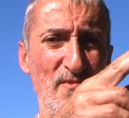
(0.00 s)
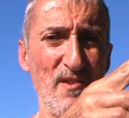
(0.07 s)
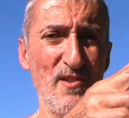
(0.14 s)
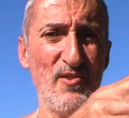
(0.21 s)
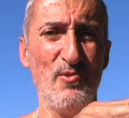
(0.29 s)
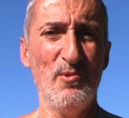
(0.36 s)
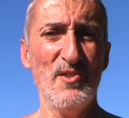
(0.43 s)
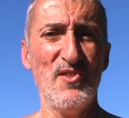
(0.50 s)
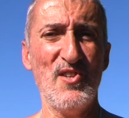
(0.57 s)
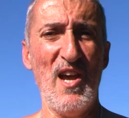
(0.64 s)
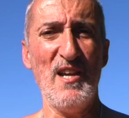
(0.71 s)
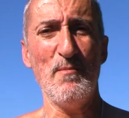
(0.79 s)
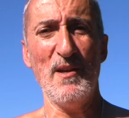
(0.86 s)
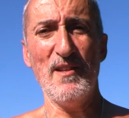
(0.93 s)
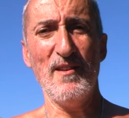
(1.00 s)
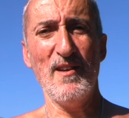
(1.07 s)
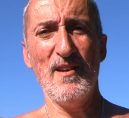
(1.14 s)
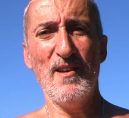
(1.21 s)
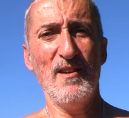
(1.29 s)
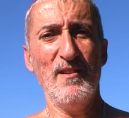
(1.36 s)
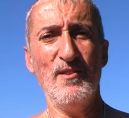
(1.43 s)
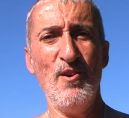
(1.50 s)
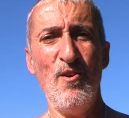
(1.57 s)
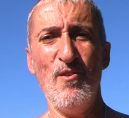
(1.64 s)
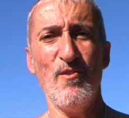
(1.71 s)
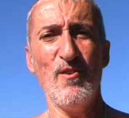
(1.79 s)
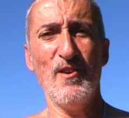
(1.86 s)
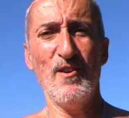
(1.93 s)
into a segment.
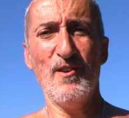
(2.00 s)
No.